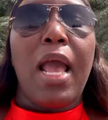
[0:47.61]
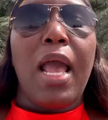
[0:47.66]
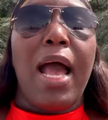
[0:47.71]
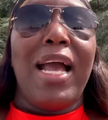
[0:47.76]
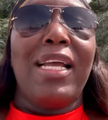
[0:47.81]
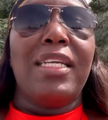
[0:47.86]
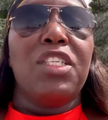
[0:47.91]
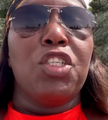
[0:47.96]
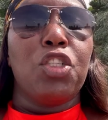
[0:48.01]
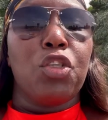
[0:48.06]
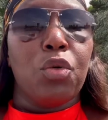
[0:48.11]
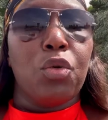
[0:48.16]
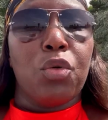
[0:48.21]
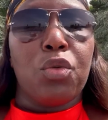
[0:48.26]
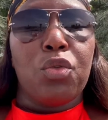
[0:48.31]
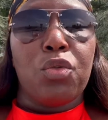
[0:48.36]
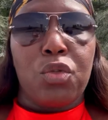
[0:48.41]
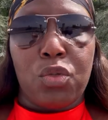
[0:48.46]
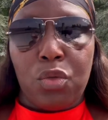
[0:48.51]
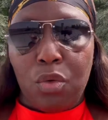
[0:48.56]
I didn't go
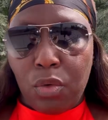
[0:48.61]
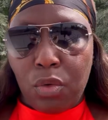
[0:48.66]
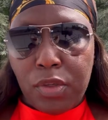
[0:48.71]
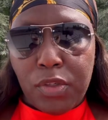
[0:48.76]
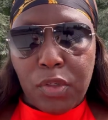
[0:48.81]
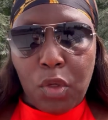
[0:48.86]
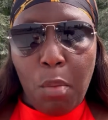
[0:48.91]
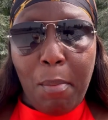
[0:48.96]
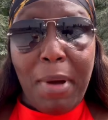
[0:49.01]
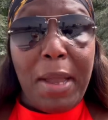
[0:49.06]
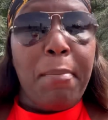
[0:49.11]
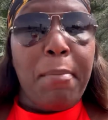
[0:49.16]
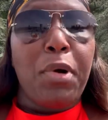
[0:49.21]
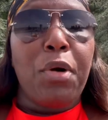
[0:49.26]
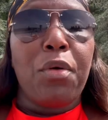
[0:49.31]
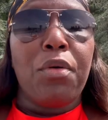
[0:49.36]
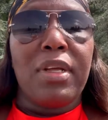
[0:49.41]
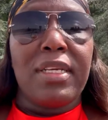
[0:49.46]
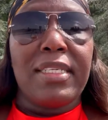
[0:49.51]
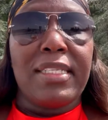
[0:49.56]
to school, so my
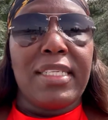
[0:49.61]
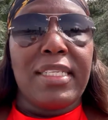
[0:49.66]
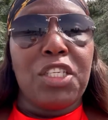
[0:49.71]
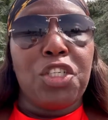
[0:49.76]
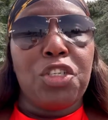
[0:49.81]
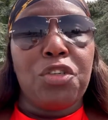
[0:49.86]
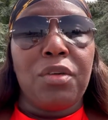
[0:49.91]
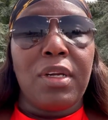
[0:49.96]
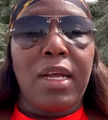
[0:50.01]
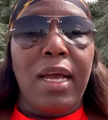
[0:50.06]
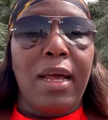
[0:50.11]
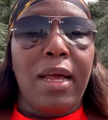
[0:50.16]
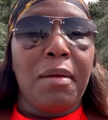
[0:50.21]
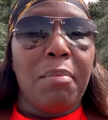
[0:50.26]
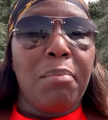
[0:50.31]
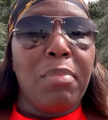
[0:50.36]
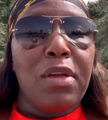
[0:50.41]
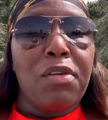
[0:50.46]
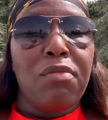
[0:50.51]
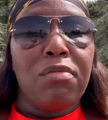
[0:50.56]
pronunciation can
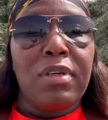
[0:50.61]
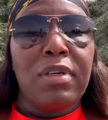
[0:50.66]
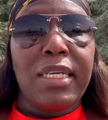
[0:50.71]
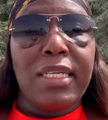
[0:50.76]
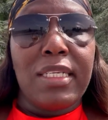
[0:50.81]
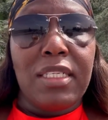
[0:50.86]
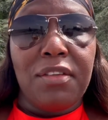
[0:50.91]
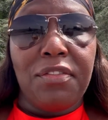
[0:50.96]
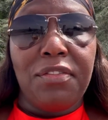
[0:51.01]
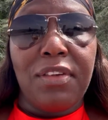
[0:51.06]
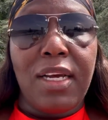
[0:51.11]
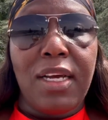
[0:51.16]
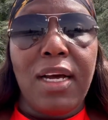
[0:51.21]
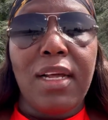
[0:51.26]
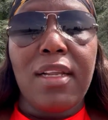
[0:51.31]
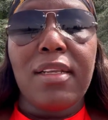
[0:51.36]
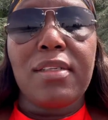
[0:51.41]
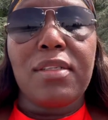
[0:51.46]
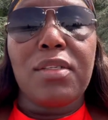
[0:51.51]
be really difficult,